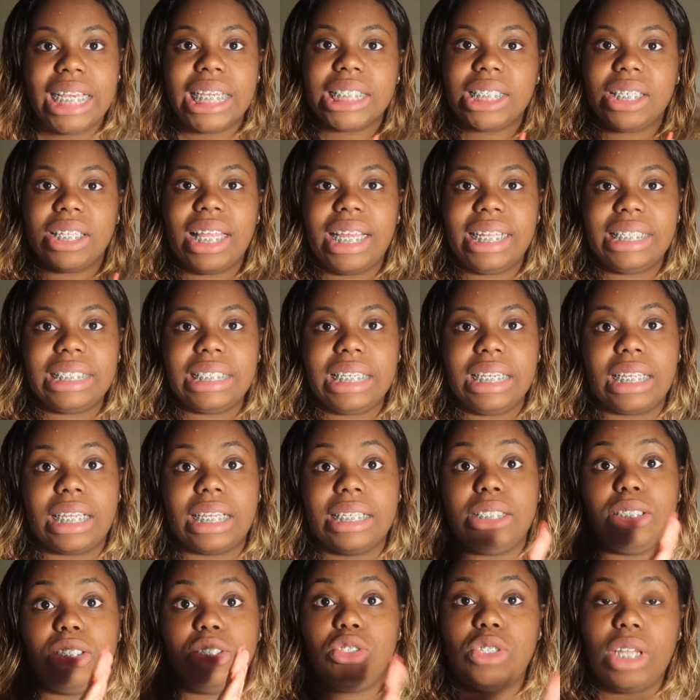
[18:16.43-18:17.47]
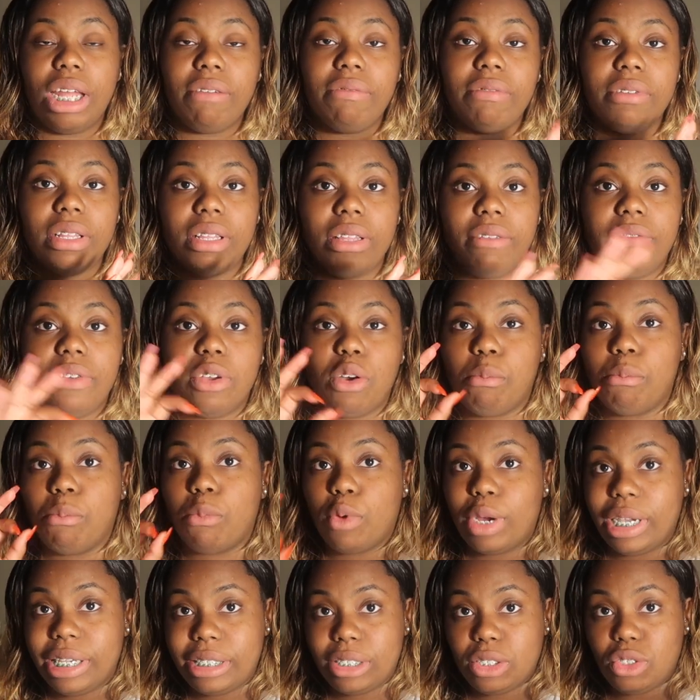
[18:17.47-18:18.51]
so that's good because you definitely feel
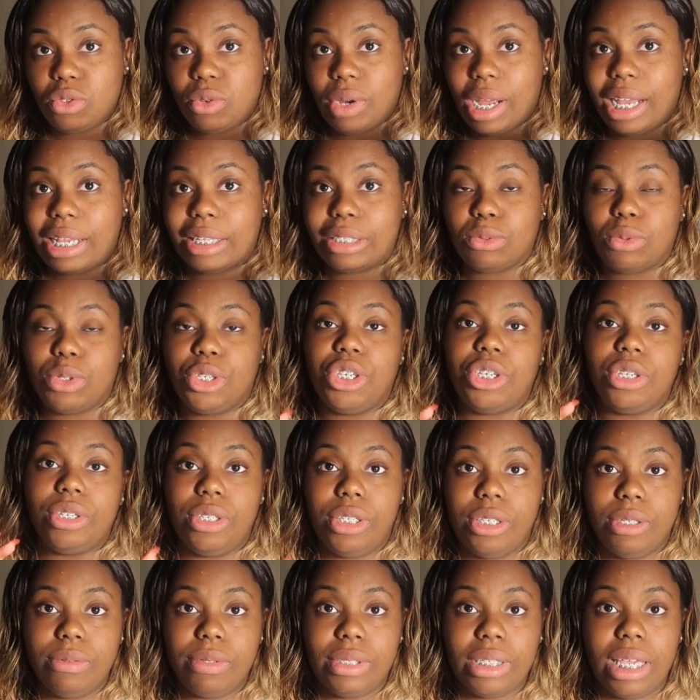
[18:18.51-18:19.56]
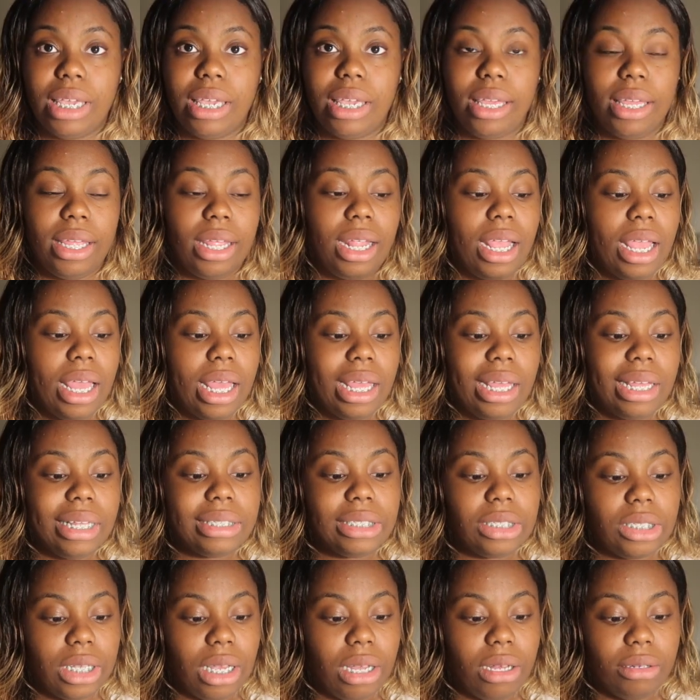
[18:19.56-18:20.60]
moisturized when you're using it
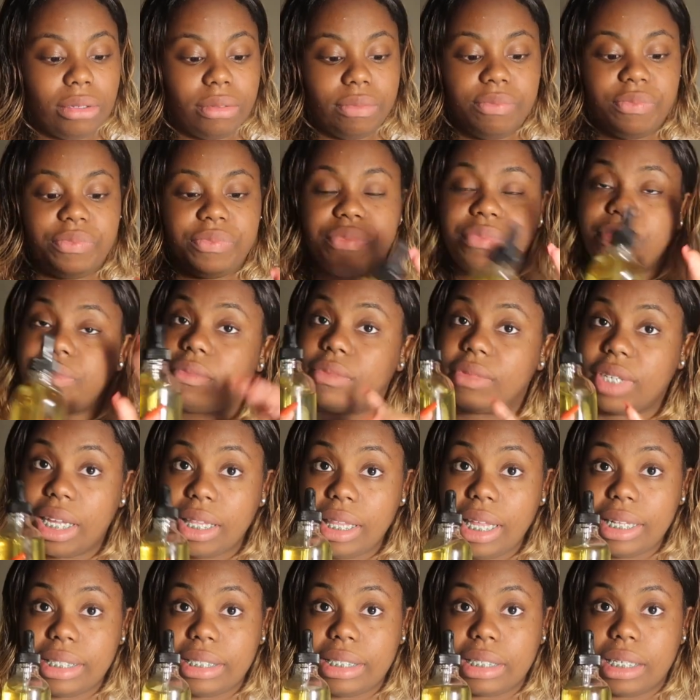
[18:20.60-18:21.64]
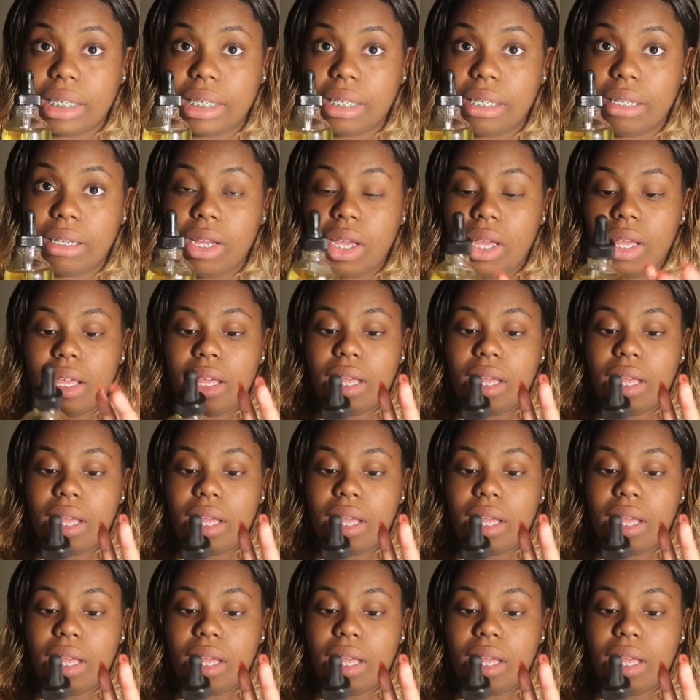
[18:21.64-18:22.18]
so that's good